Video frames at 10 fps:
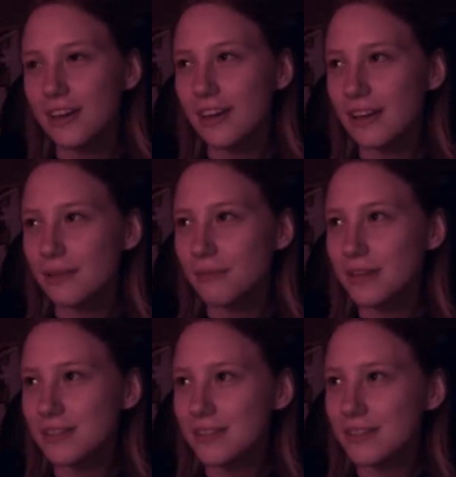And
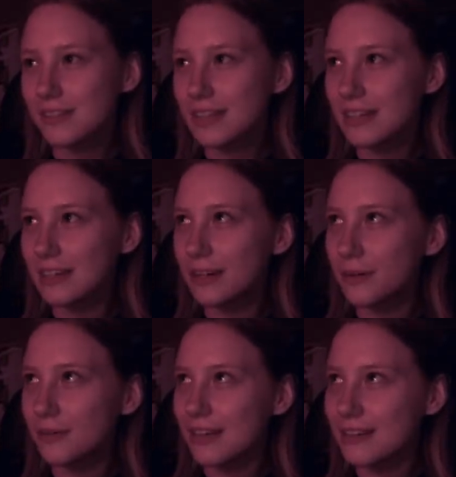basically, you
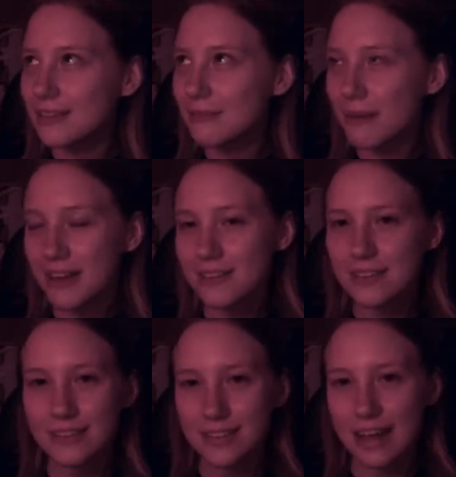know, that Pisces
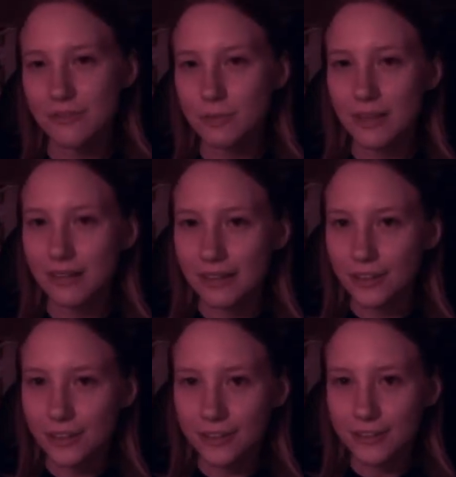doesn't have to be the
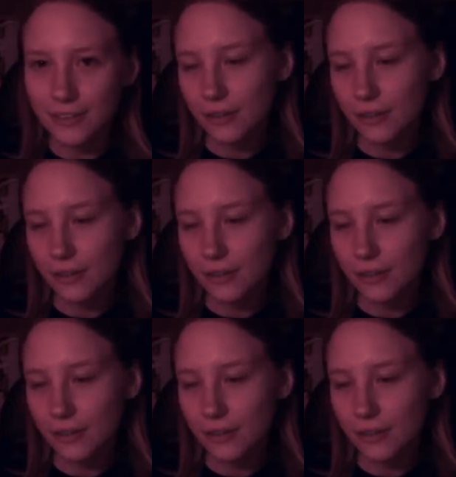leader.